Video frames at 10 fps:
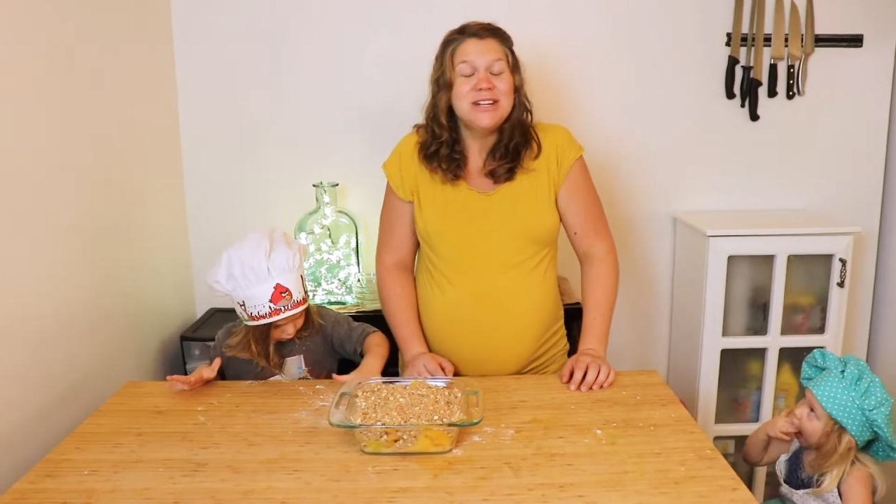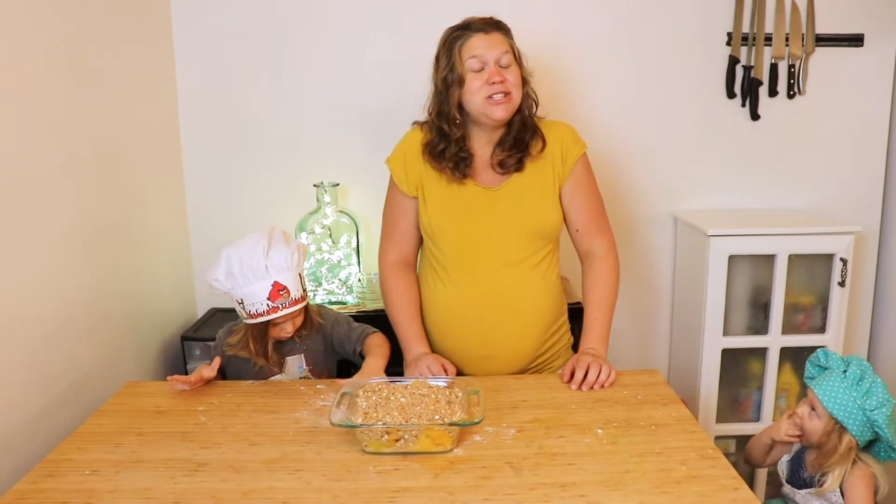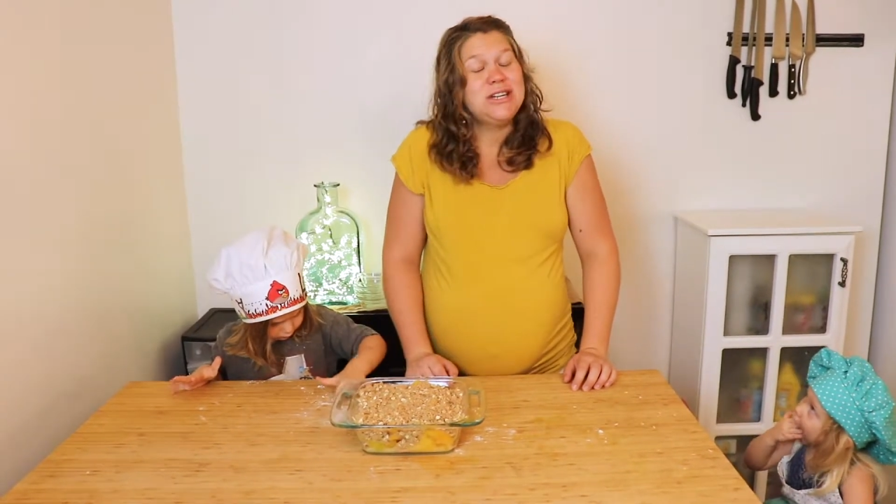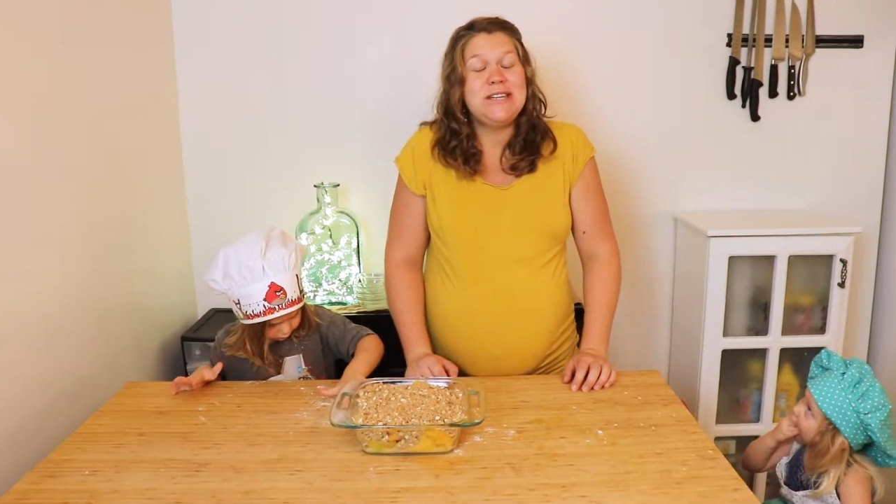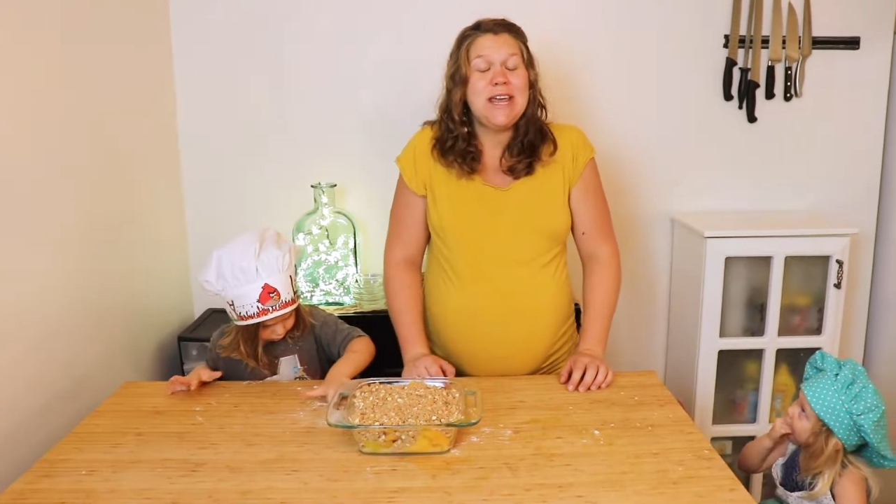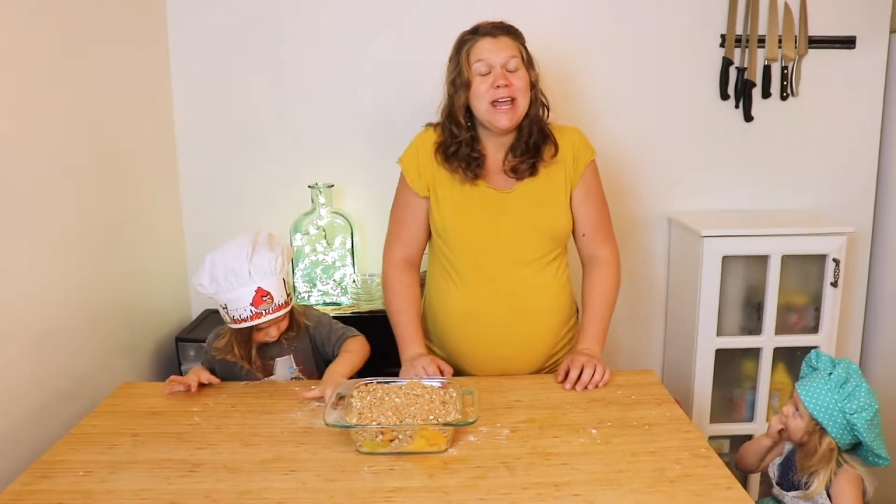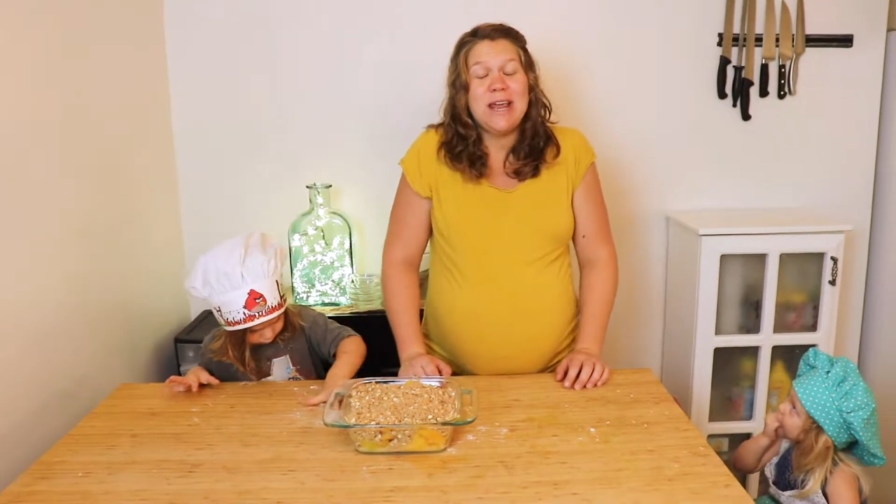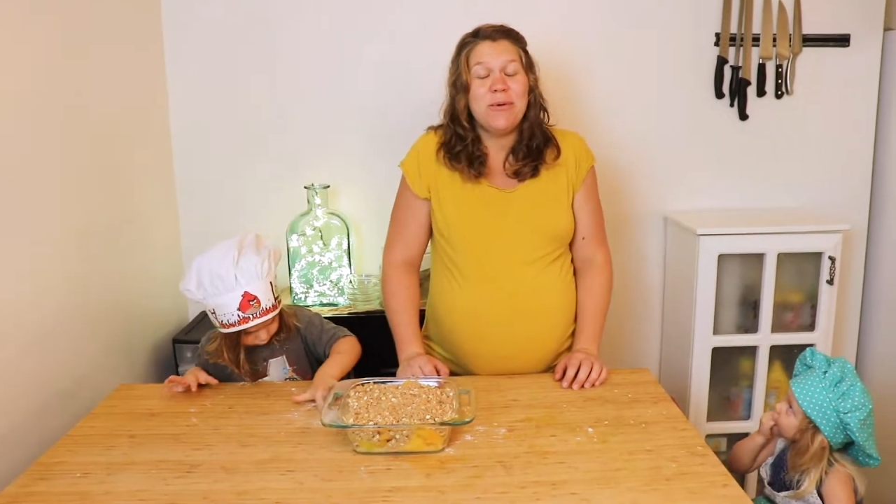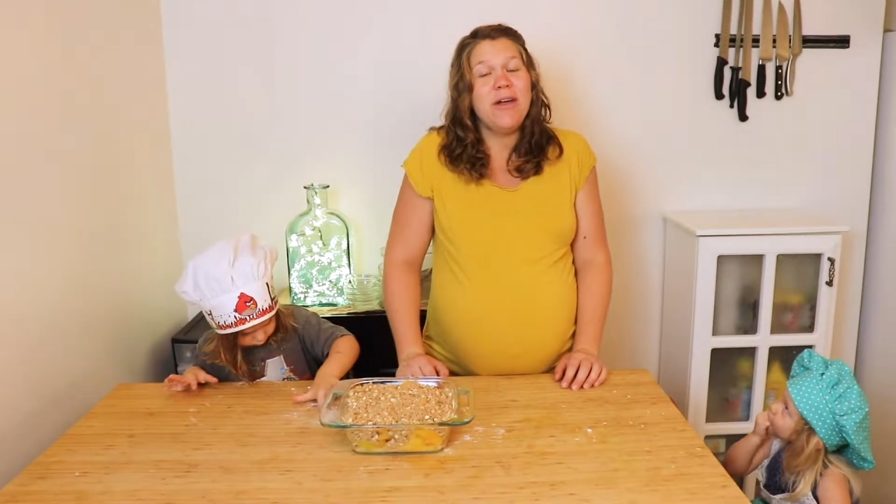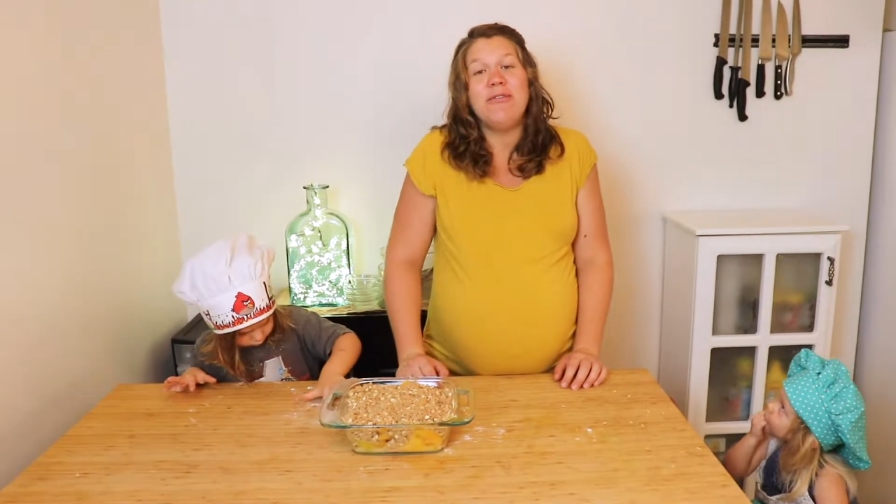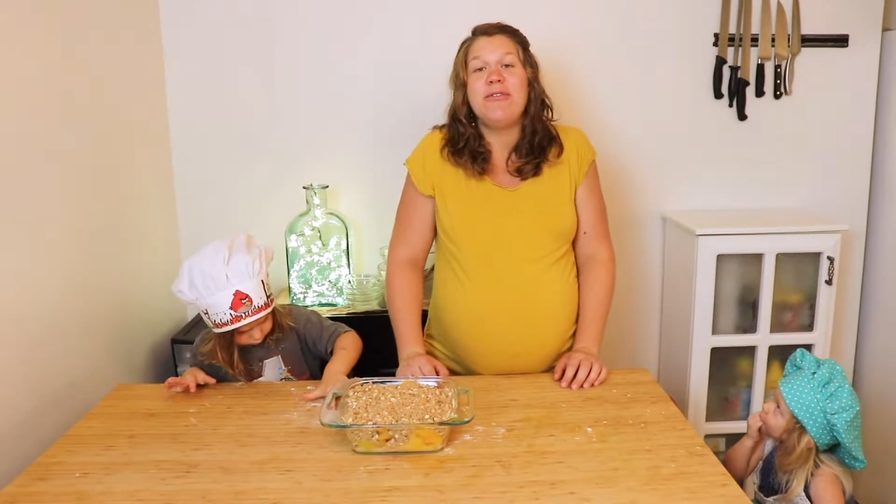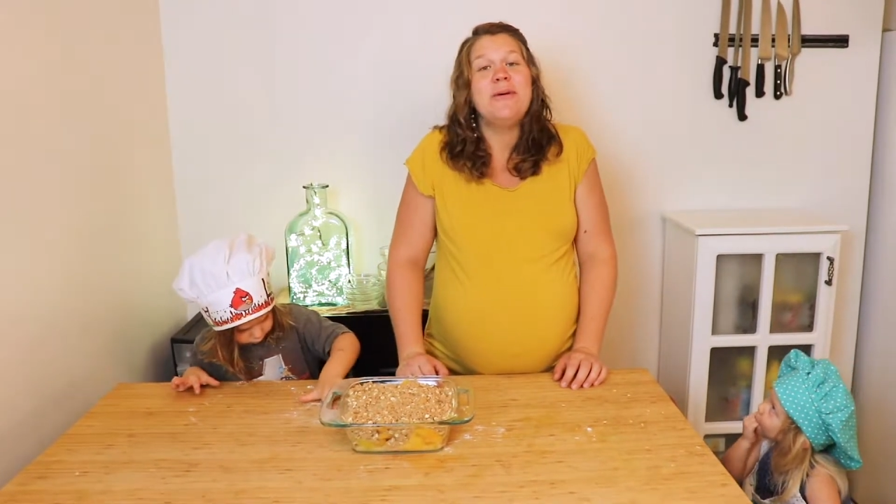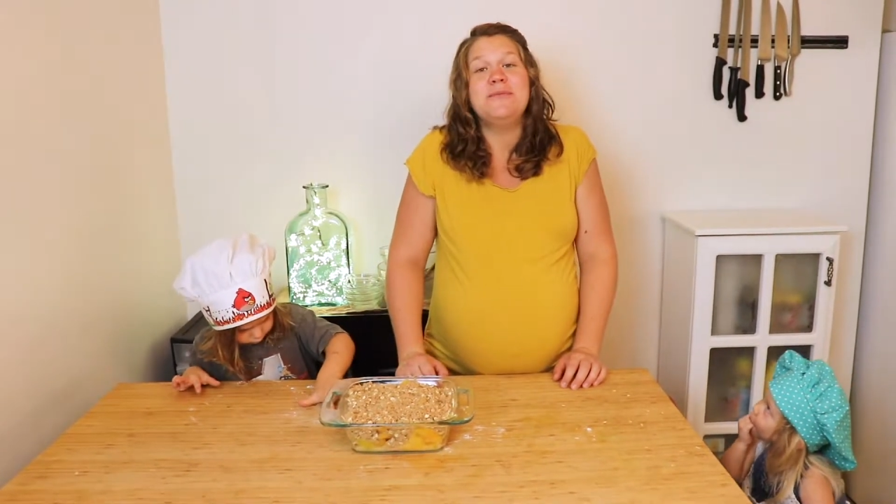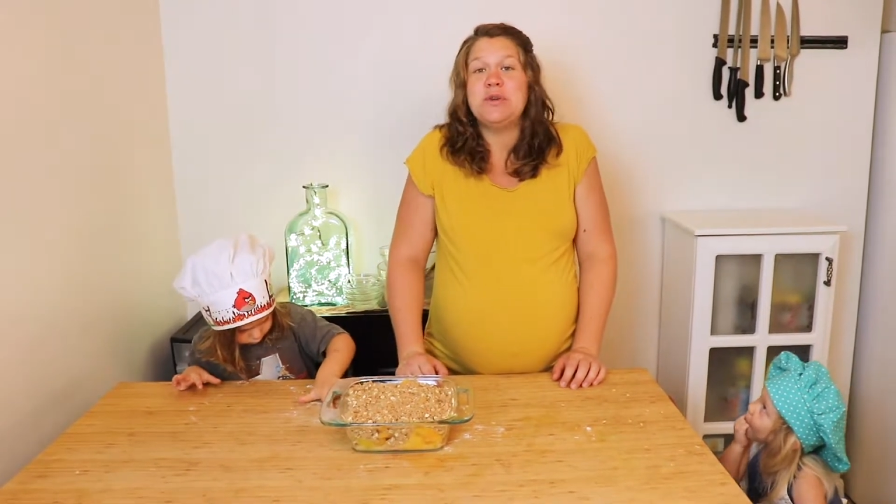Should take anywhere from